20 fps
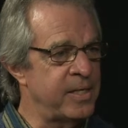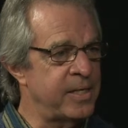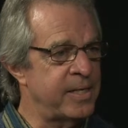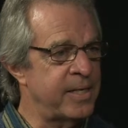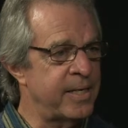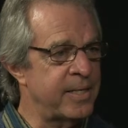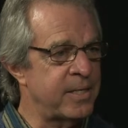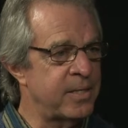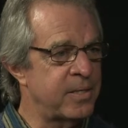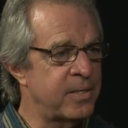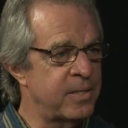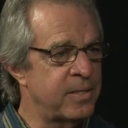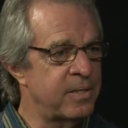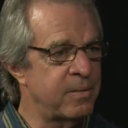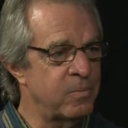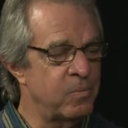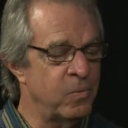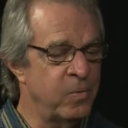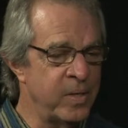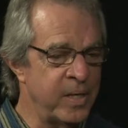
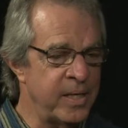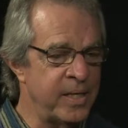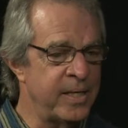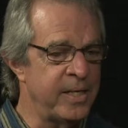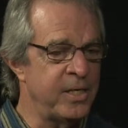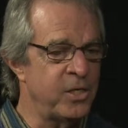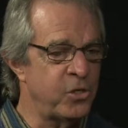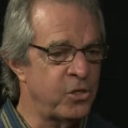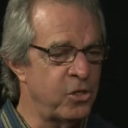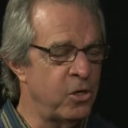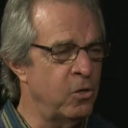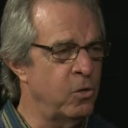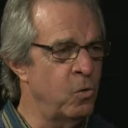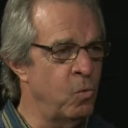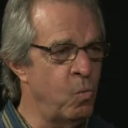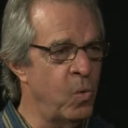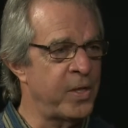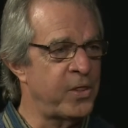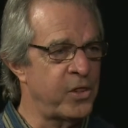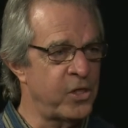tests really
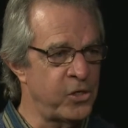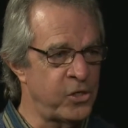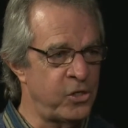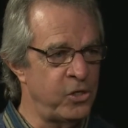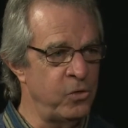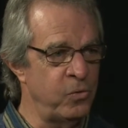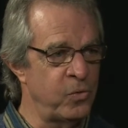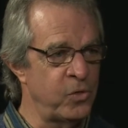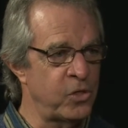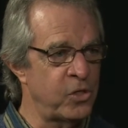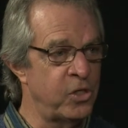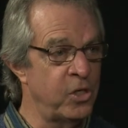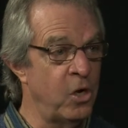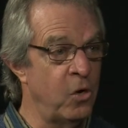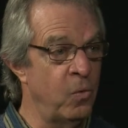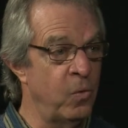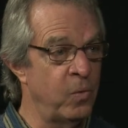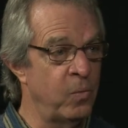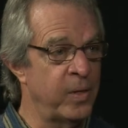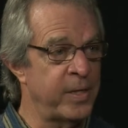show what the students
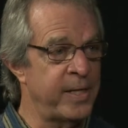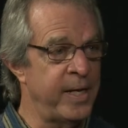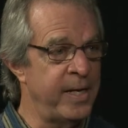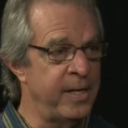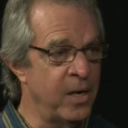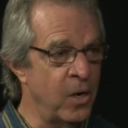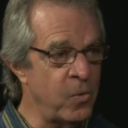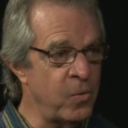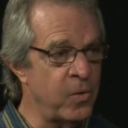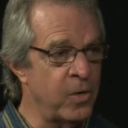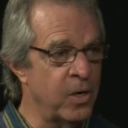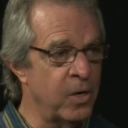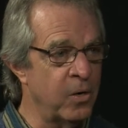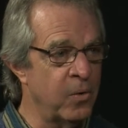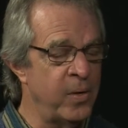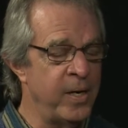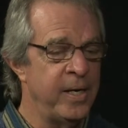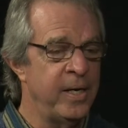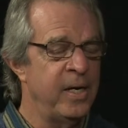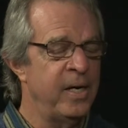know and what they don't
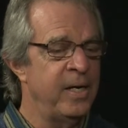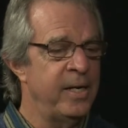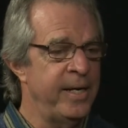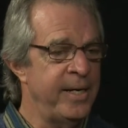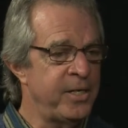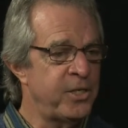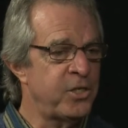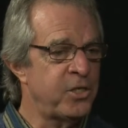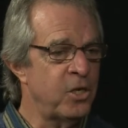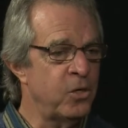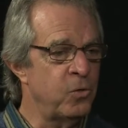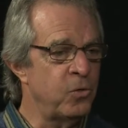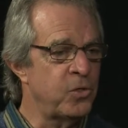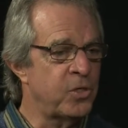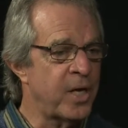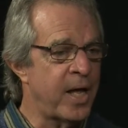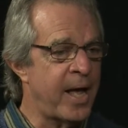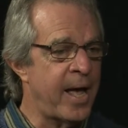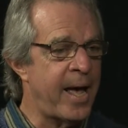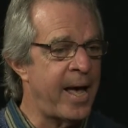know. It
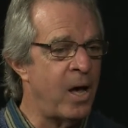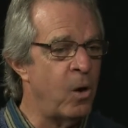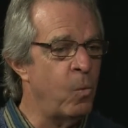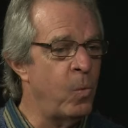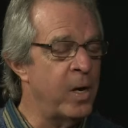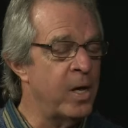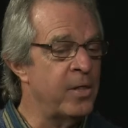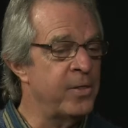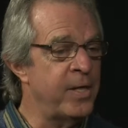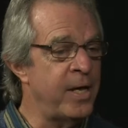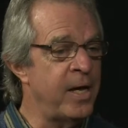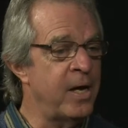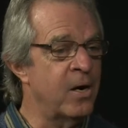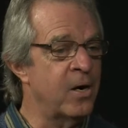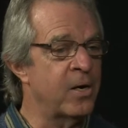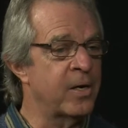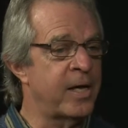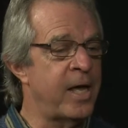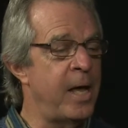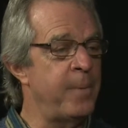shows how well they
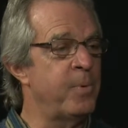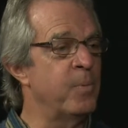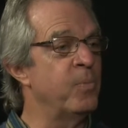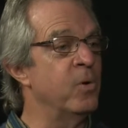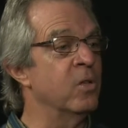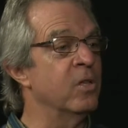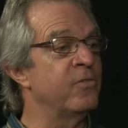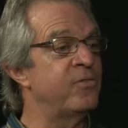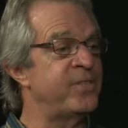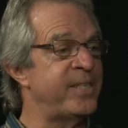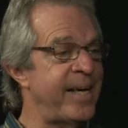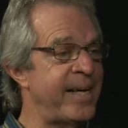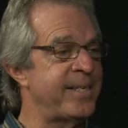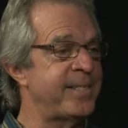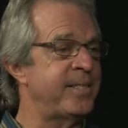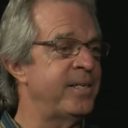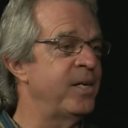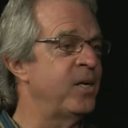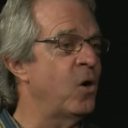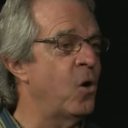are capable of
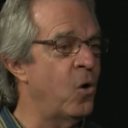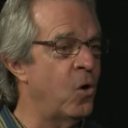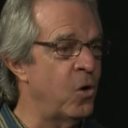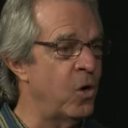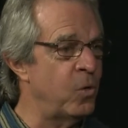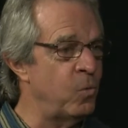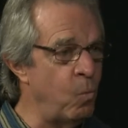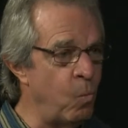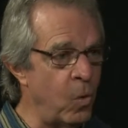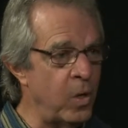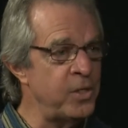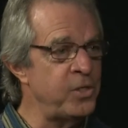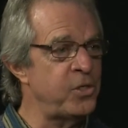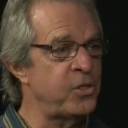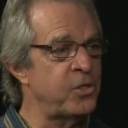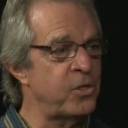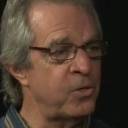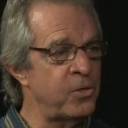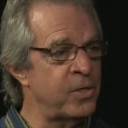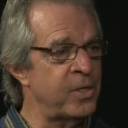testing on one
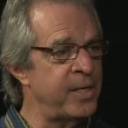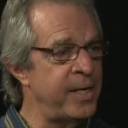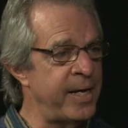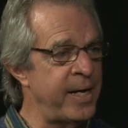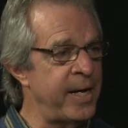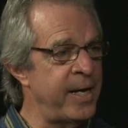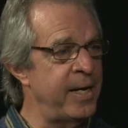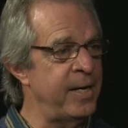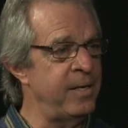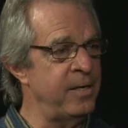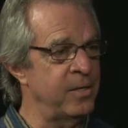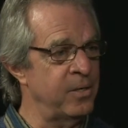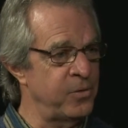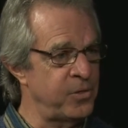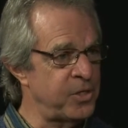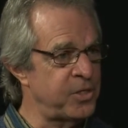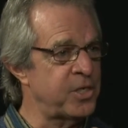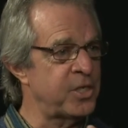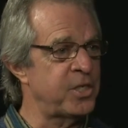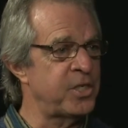certain day, you know,
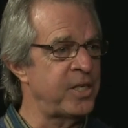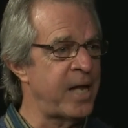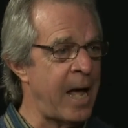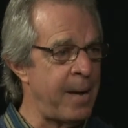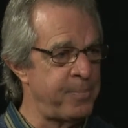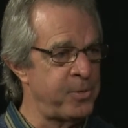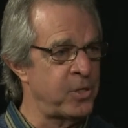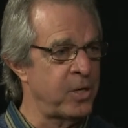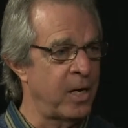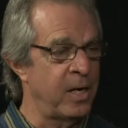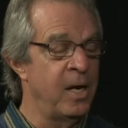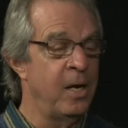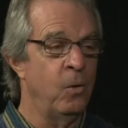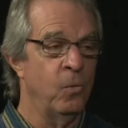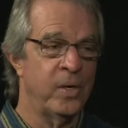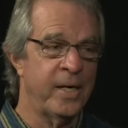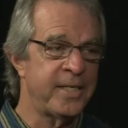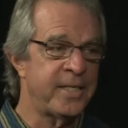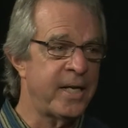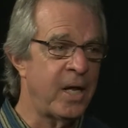just a snapshot.
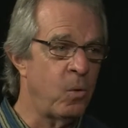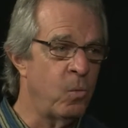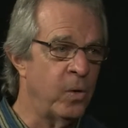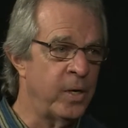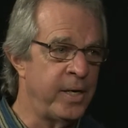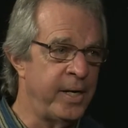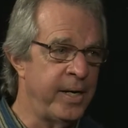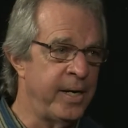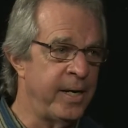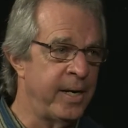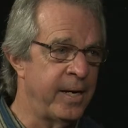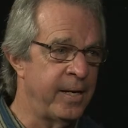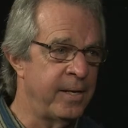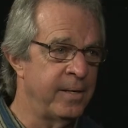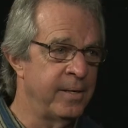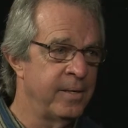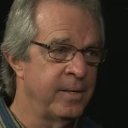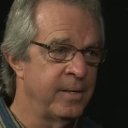When I say one day,